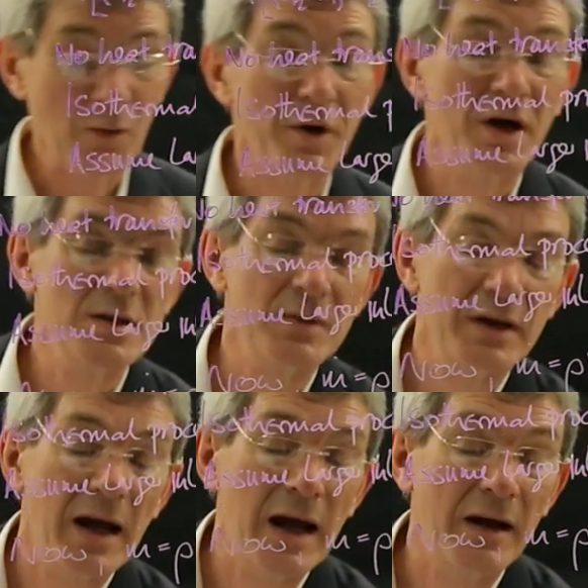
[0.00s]
we're going
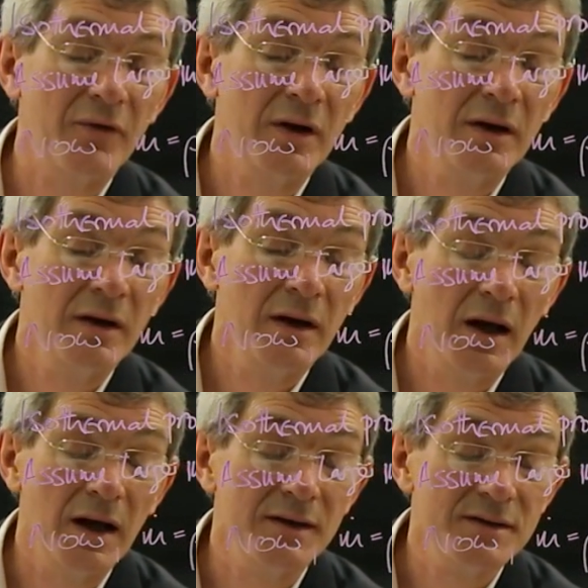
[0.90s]
to have
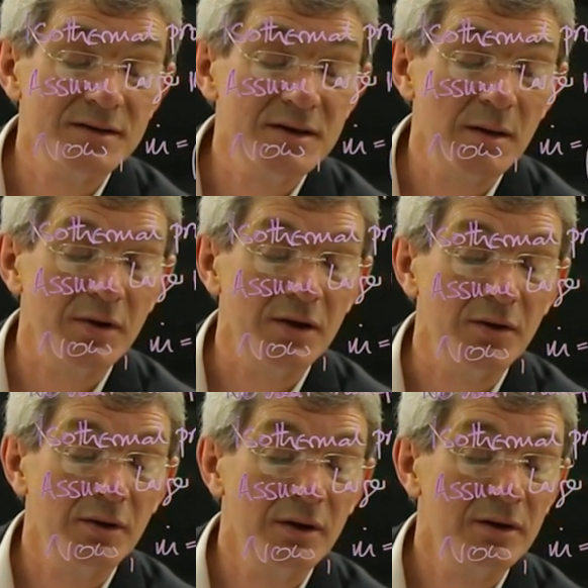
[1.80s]

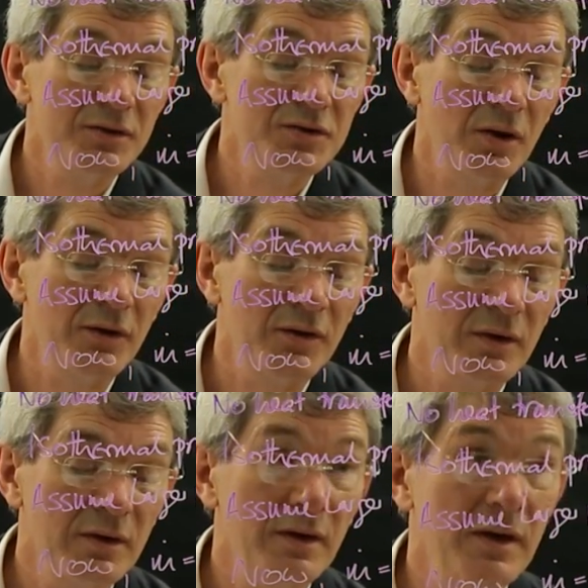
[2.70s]
W
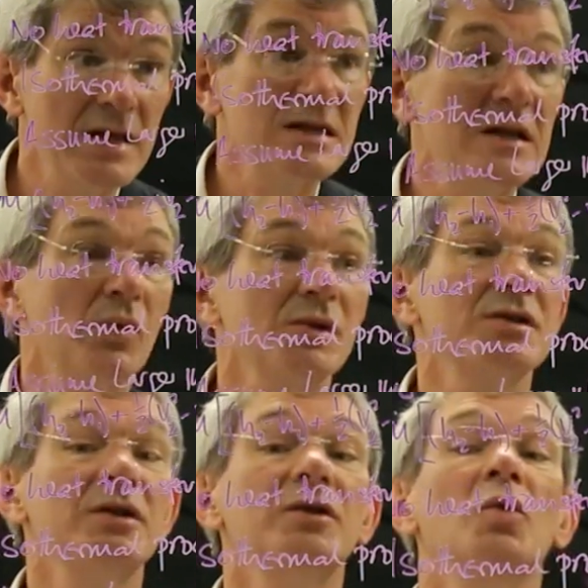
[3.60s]
dot is equal
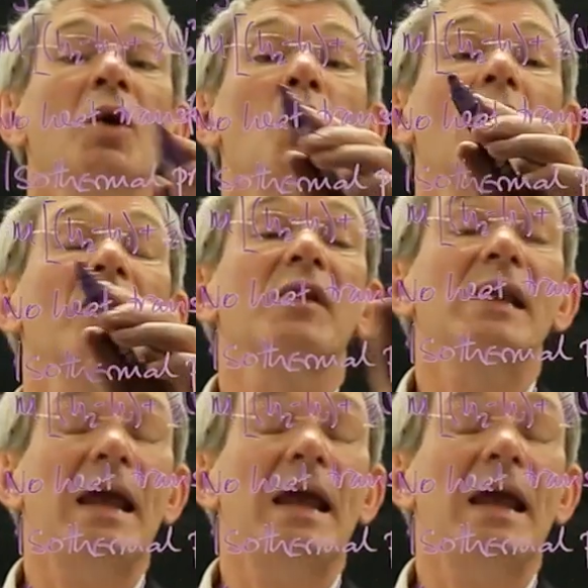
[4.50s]
to what's